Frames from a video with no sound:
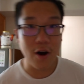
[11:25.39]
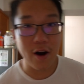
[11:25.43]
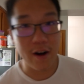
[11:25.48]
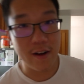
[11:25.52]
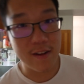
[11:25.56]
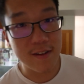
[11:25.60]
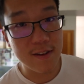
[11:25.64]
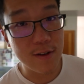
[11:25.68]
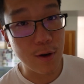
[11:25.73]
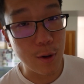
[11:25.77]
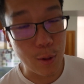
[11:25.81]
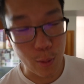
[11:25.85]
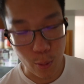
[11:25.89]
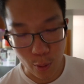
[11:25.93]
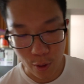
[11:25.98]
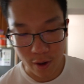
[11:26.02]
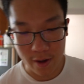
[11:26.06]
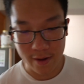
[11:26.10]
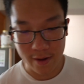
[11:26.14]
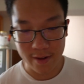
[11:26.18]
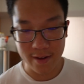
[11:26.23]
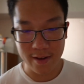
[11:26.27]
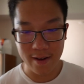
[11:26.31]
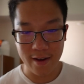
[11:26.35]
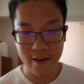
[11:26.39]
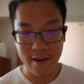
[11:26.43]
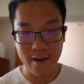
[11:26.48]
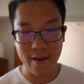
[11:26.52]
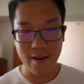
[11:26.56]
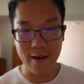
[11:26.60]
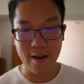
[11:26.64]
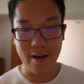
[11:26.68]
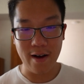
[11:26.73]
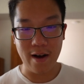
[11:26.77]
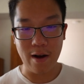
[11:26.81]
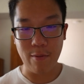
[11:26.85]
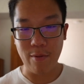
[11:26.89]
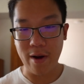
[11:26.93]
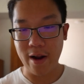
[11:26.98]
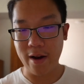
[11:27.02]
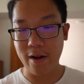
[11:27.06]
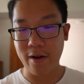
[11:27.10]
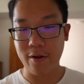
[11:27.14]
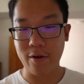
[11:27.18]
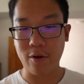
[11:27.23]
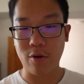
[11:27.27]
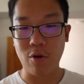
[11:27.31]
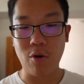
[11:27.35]
All right, so it worked. I ran it
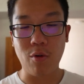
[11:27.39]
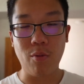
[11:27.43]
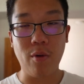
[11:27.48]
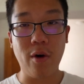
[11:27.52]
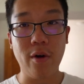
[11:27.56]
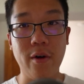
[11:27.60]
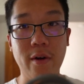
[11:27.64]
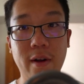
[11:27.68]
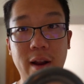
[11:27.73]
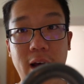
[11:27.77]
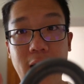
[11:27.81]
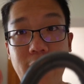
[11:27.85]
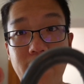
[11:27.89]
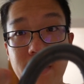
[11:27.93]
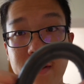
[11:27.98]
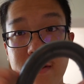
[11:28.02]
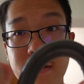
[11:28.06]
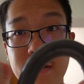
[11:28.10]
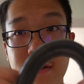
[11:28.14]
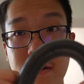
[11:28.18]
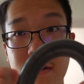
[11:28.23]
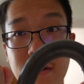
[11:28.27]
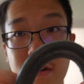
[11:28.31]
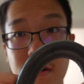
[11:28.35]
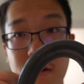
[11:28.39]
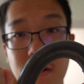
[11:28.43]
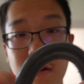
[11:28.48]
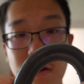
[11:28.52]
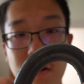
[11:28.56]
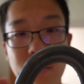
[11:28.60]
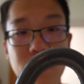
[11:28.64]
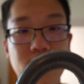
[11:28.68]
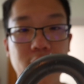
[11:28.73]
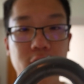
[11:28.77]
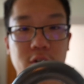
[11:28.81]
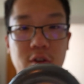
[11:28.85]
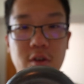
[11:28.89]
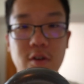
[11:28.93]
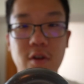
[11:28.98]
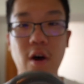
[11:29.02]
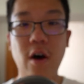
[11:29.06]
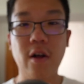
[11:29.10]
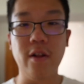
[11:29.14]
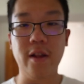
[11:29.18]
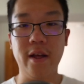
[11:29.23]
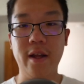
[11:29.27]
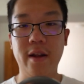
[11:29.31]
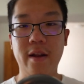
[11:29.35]
under cold water. Now it's
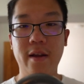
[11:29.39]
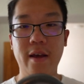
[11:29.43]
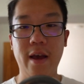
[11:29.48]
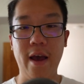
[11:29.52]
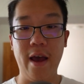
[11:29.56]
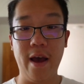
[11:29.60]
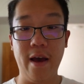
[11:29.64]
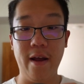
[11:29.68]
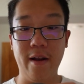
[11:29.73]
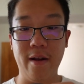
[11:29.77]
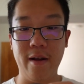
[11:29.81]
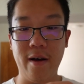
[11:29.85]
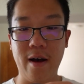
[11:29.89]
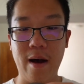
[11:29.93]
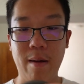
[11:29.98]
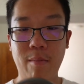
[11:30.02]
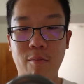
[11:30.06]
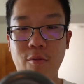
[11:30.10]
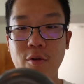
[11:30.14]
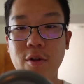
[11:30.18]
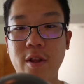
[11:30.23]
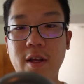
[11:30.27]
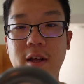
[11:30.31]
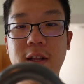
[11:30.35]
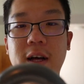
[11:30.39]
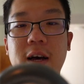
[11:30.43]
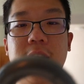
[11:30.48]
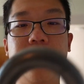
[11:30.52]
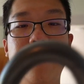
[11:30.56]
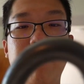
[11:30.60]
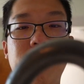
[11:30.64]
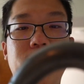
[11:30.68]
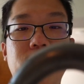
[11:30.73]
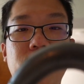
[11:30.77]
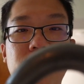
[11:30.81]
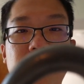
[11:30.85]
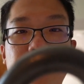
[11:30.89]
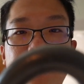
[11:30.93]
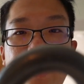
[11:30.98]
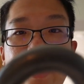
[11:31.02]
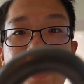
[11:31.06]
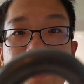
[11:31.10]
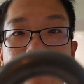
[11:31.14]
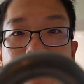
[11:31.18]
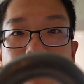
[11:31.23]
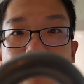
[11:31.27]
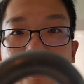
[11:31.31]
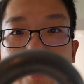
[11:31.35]
solid, and I'm really glad I didn't push this
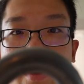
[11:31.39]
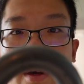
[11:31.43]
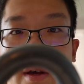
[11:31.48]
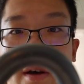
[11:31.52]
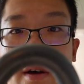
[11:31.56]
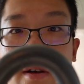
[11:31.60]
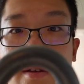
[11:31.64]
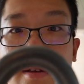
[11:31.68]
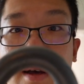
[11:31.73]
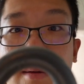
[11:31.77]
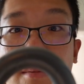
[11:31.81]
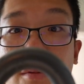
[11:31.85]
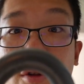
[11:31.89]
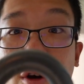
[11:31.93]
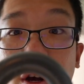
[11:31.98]
anymore because I'm